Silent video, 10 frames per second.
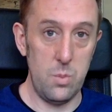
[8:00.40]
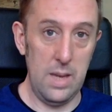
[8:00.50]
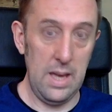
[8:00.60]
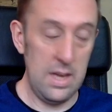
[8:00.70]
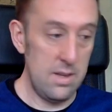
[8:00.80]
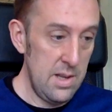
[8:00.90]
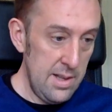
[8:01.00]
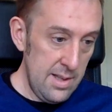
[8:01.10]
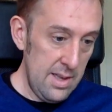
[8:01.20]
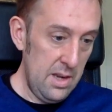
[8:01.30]
winging it
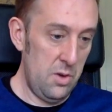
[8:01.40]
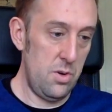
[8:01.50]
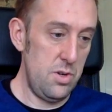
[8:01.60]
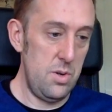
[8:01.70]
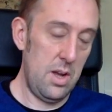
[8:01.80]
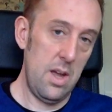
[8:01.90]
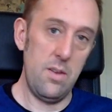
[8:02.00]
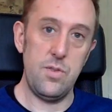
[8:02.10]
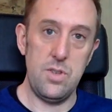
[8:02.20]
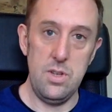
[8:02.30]
and encourage you to kind
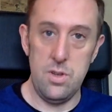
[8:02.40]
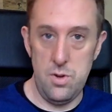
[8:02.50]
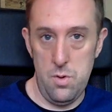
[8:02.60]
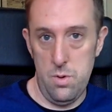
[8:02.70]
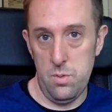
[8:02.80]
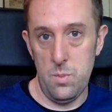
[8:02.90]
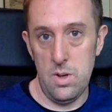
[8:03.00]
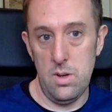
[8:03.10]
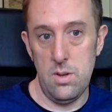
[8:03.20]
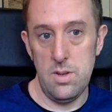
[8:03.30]
of season your own
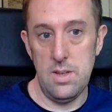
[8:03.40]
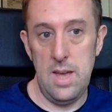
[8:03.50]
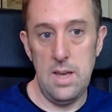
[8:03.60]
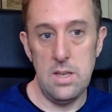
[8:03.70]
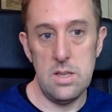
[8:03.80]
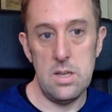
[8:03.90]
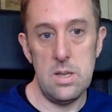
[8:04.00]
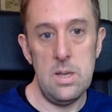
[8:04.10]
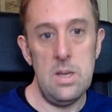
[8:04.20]
one to taste.